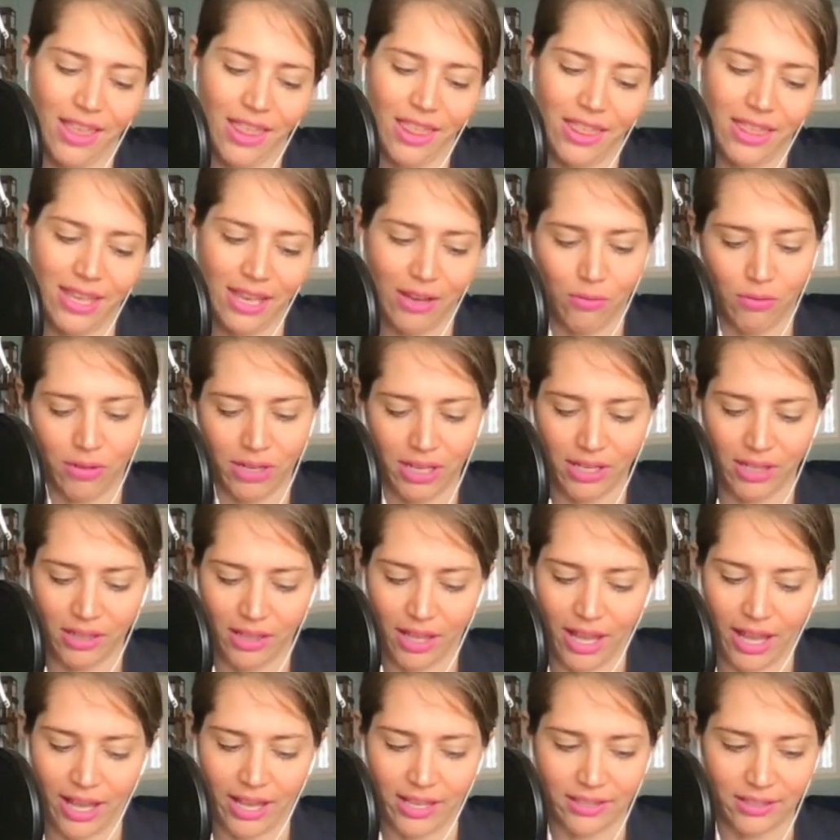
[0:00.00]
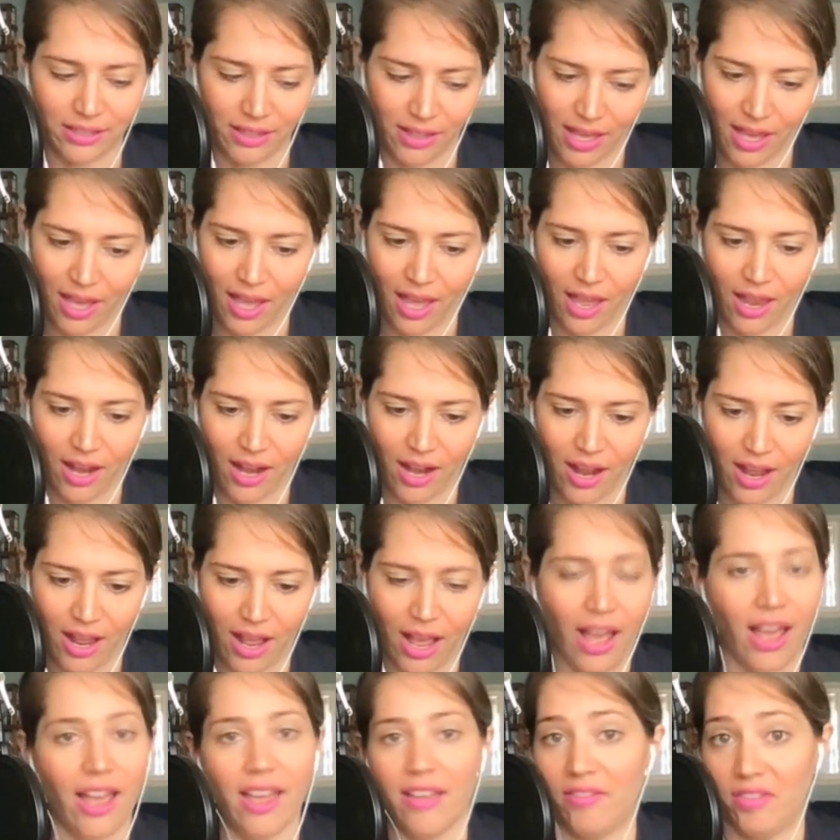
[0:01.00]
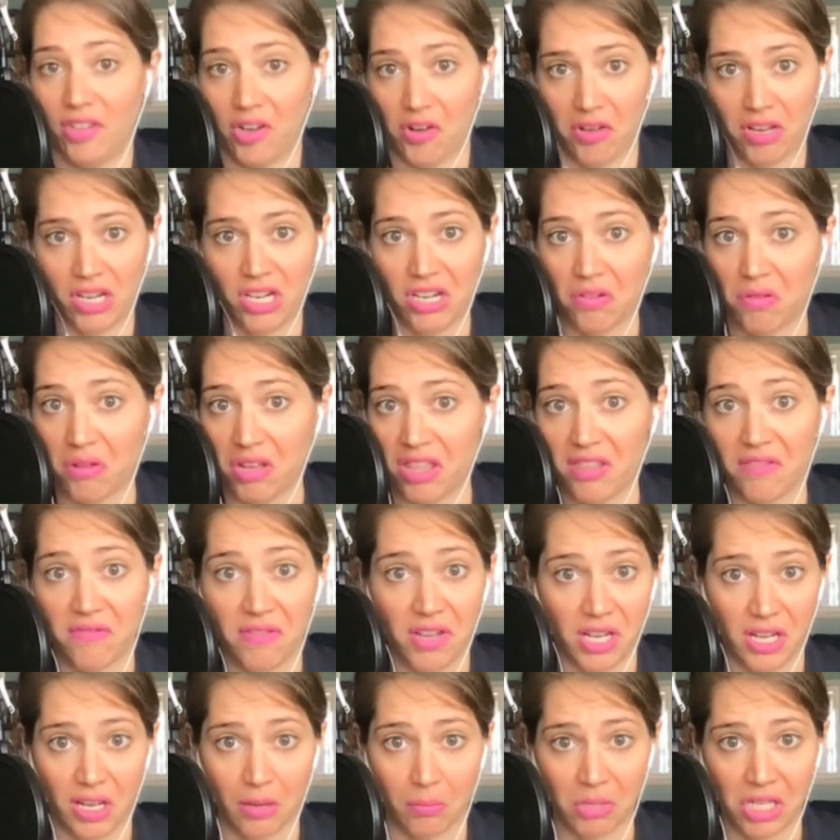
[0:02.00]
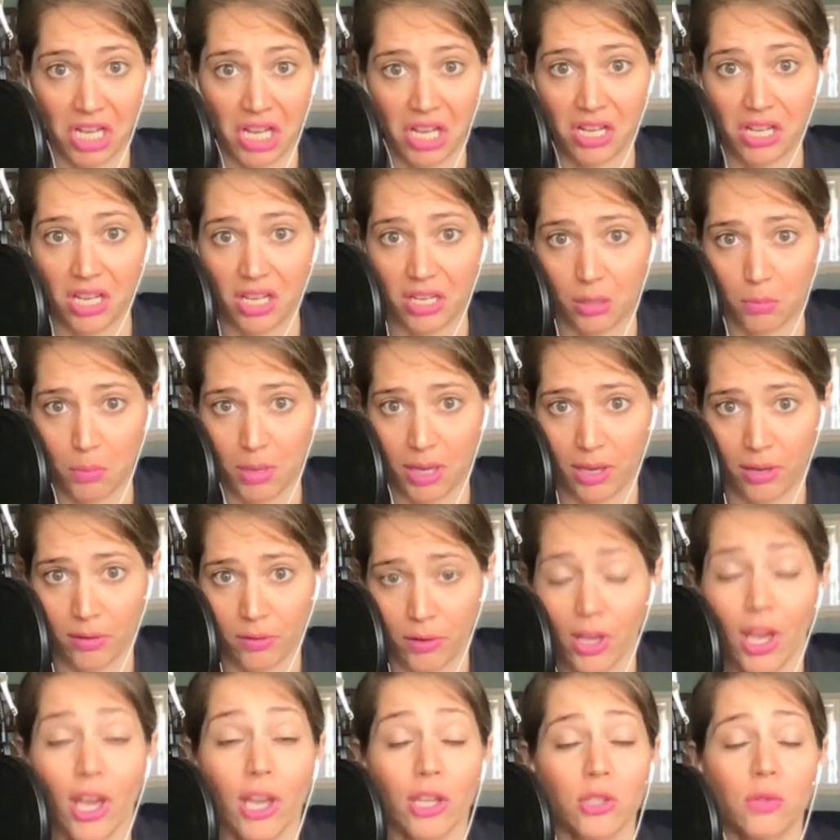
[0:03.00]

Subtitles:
they realized that I have no idea what the fuck I'm talking about.